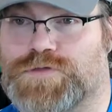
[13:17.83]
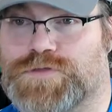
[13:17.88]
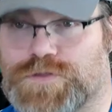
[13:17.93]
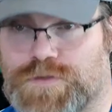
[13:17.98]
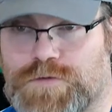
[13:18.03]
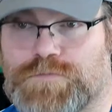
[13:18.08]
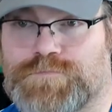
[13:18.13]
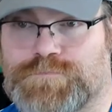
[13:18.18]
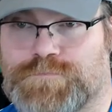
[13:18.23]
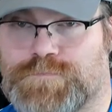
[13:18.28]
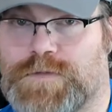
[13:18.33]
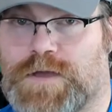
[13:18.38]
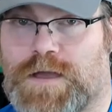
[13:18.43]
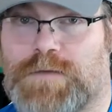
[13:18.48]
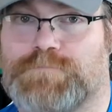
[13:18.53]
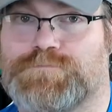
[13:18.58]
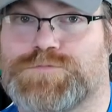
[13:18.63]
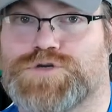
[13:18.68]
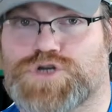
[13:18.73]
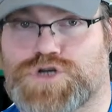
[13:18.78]
So
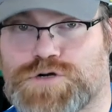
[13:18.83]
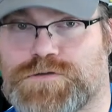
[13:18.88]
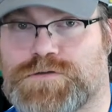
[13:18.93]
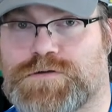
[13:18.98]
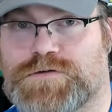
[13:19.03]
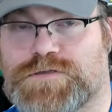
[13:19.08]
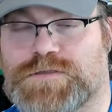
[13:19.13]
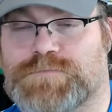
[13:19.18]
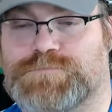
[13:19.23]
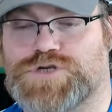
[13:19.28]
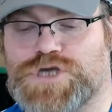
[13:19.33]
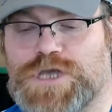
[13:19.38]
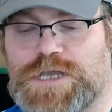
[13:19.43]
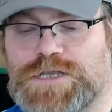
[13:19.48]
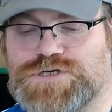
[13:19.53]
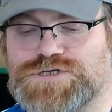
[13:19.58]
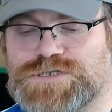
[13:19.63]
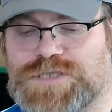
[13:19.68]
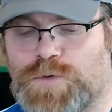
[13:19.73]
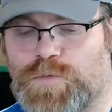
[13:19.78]
I'm sure there's some
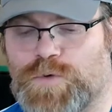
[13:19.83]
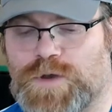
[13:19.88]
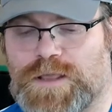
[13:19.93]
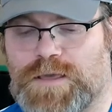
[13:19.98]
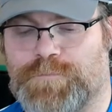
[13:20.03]
changes they want